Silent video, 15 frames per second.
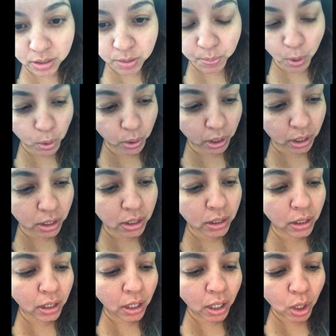
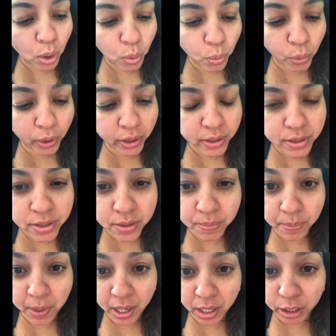spoken was
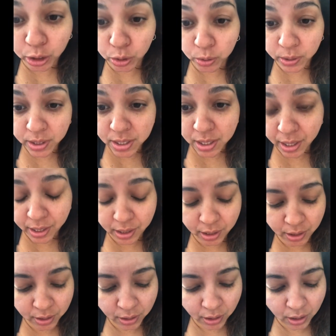my uterus
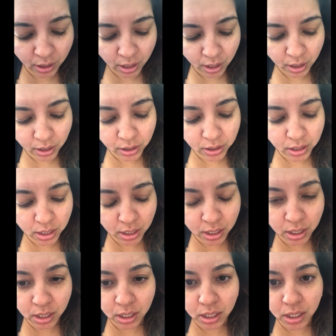lining.
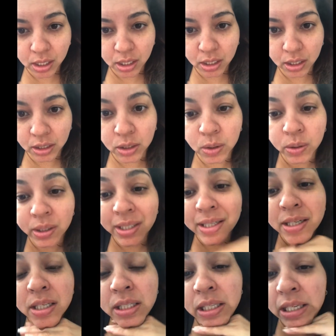He
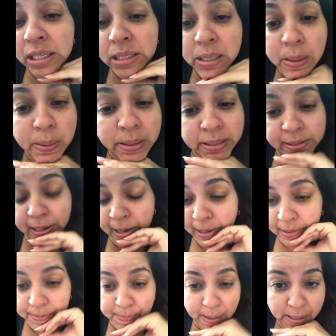noticed
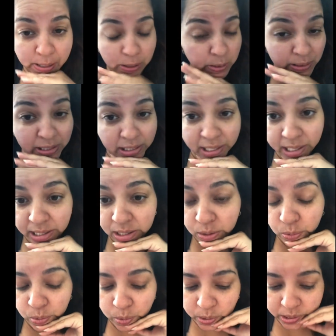that my uterus
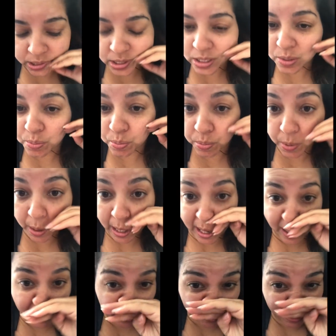lining was
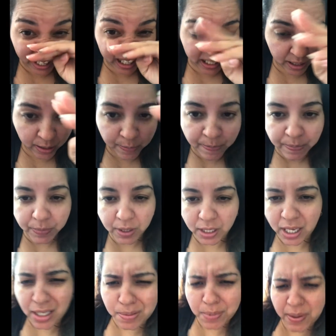thick.
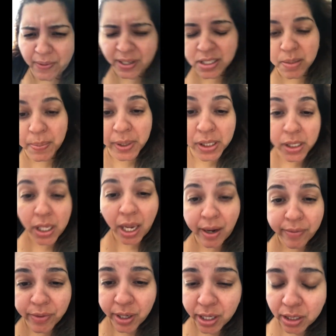He asked me if I typically
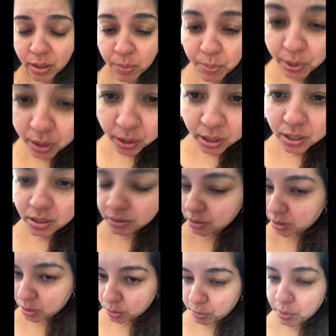have regular periods, and
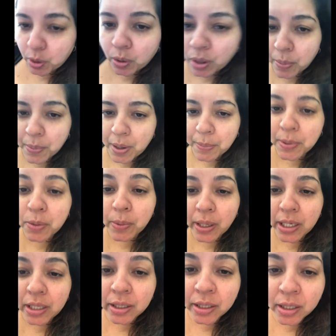I told him, no, I'm
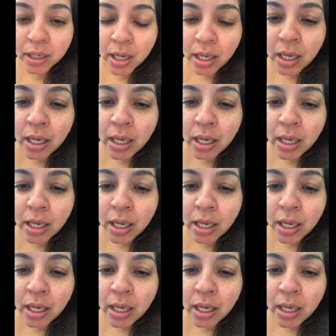irregular.